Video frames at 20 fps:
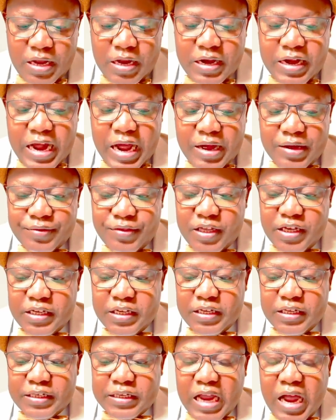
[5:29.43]
Now,
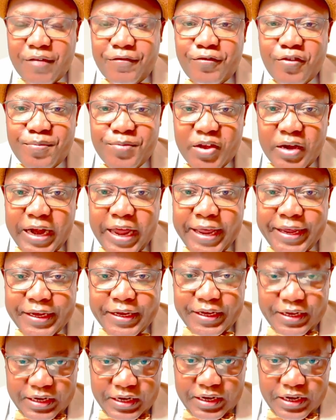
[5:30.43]
these are
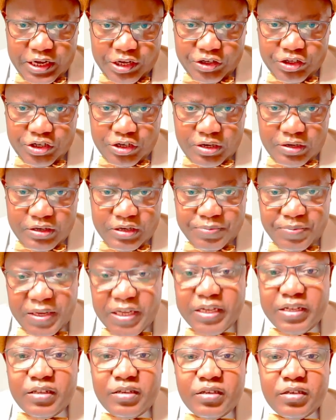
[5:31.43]
formulaic in nature. It
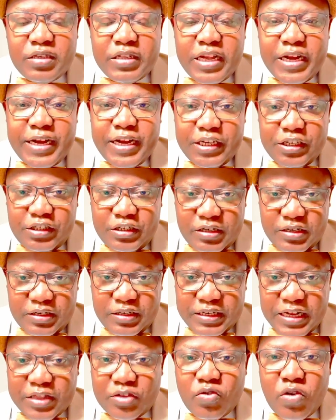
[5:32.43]
means the
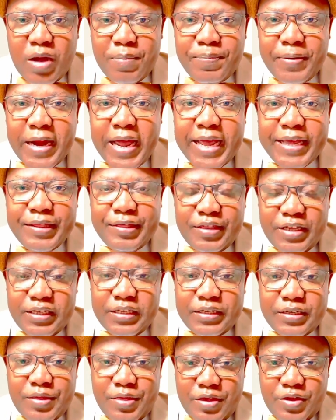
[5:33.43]
nations that will apply
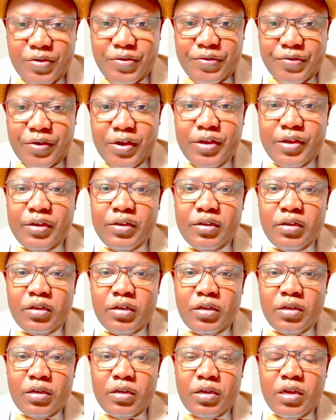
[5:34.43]
this theory
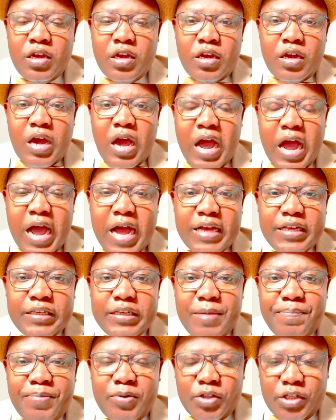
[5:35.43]
has
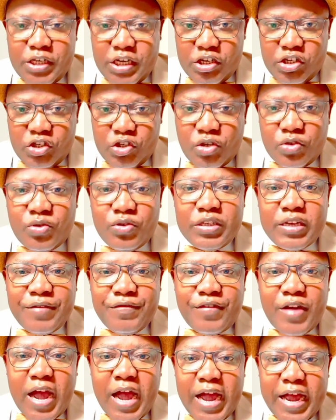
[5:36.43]
the potential to
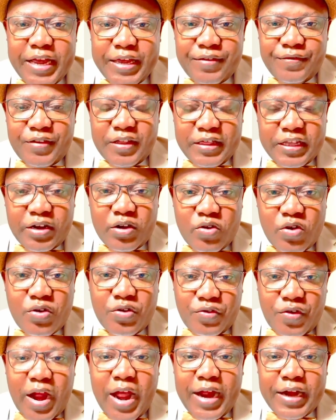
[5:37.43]
survive in the long
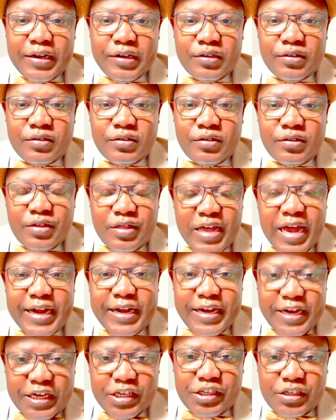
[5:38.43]
run
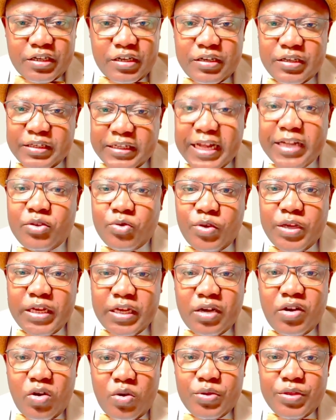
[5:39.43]
than nations that will
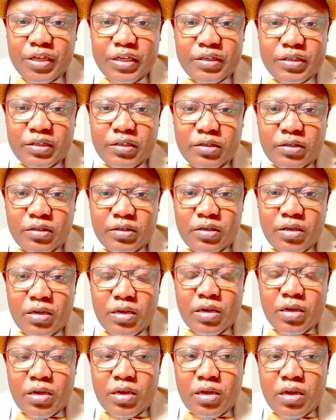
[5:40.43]
ignore this.
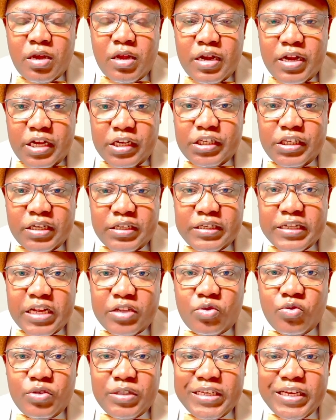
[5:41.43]
Nations
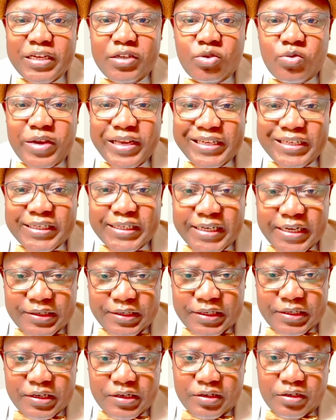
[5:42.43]
that will tend to
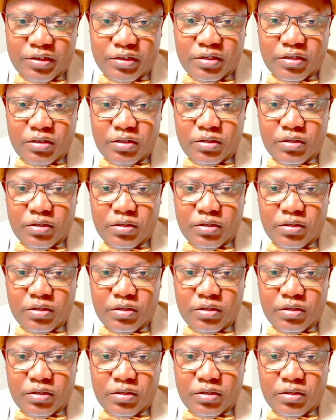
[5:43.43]
excesses,